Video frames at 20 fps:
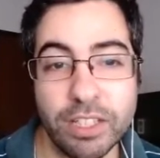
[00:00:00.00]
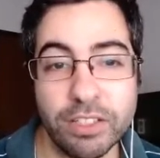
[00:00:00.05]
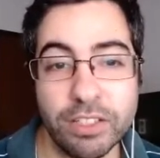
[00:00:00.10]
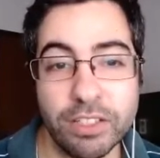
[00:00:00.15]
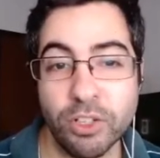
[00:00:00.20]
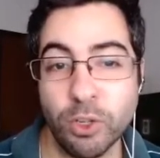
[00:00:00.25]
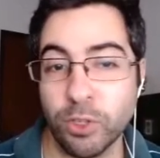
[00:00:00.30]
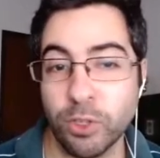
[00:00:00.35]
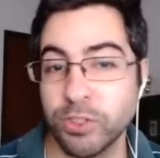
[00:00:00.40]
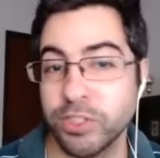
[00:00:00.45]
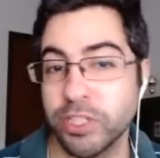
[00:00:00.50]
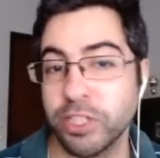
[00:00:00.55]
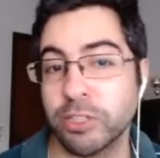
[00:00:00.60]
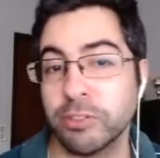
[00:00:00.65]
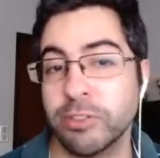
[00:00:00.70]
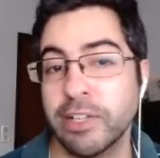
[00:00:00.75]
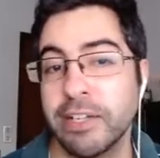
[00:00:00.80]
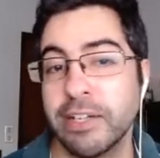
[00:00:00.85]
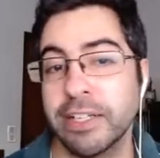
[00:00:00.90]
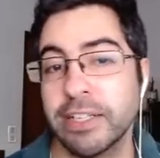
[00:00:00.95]
North Tree
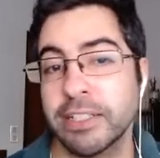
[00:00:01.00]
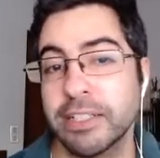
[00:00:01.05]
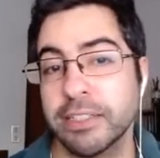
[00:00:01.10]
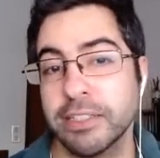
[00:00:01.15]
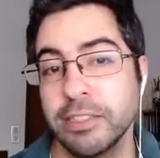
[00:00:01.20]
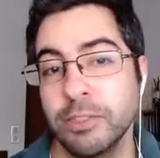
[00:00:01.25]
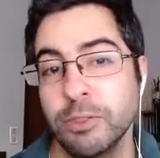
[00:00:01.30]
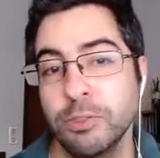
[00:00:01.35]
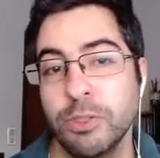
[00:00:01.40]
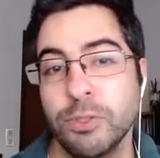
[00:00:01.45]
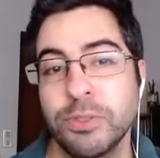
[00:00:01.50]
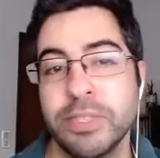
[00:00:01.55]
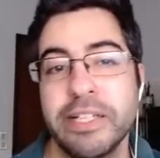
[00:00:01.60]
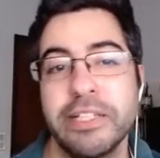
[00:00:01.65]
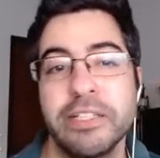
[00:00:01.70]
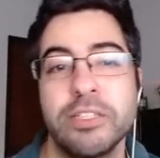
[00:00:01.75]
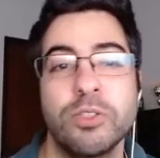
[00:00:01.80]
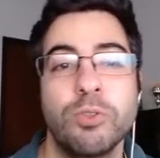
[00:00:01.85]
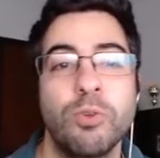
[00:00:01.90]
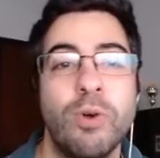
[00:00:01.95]
Cleric
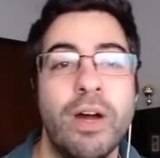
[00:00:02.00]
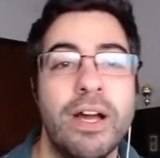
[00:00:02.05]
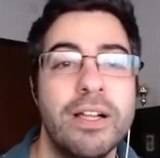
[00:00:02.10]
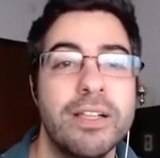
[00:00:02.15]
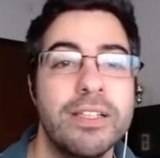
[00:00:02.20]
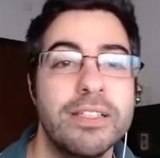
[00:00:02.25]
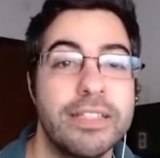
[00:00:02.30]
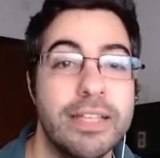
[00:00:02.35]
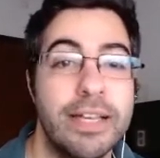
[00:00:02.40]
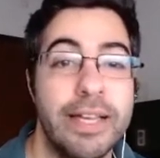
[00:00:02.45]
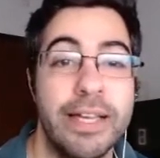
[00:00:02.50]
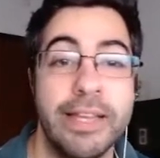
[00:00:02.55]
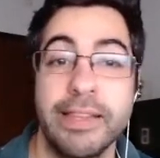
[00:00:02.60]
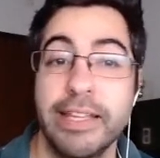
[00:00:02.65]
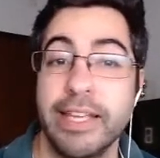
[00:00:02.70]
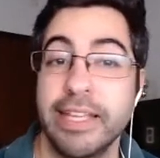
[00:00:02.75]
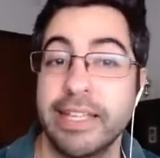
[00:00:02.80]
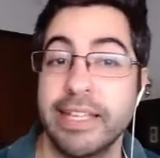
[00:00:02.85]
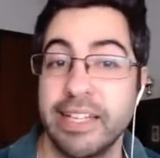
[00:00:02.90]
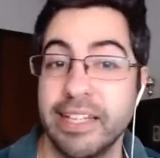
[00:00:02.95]
rotated to wild, and
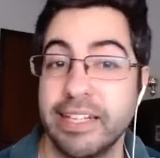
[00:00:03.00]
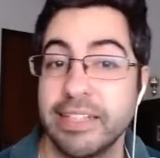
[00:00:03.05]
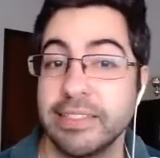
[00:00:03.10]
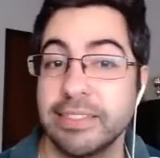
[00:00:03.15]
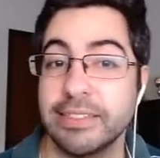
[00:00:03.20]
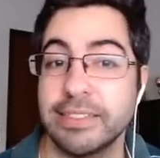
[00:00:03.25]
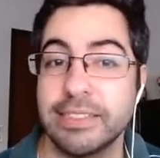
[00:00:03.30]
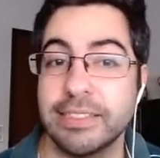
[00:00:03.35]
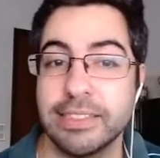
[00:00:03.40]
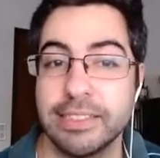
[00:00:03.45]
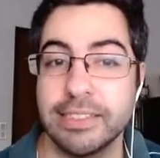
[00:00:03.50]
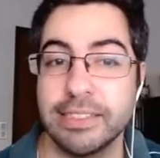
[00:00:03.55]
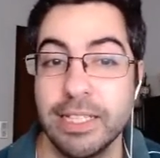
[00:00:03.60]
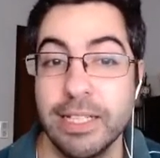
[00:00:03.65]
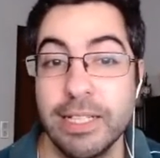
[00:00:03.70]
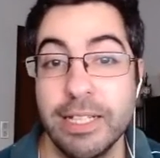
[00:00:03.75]
they get it.